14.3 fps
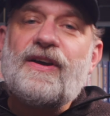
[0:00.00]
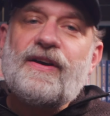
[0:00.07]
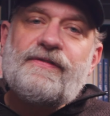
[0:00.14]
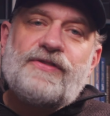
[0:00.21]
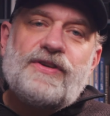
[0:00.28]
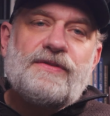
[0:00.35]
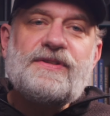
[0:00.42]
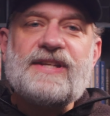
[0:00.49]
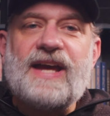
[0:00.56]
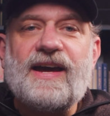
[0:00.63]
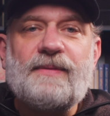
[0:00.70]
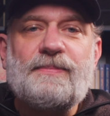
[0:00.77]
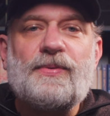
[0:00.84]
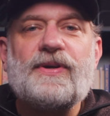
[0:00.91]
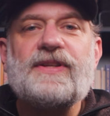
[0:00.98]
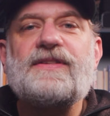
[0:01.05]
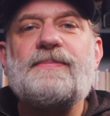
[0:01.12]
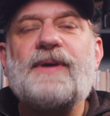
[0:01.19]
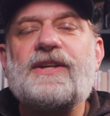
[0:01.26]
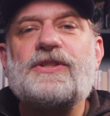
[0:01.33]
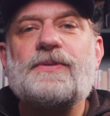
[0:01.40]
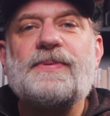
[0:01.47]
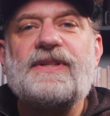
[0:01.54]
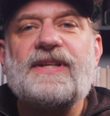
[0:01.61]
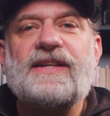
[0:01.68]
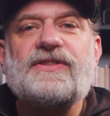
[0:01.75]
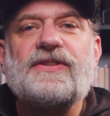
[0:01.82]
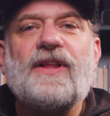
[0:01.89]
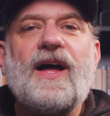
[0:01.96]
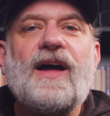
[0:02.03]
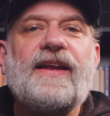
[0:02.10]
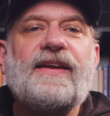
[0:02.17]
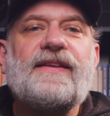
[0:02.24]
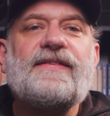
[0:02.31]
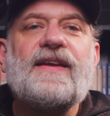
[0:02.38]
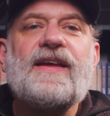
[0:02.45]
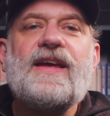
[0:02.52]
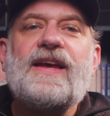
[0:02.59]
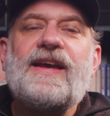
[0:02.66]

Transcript: a few data points about your potential audience,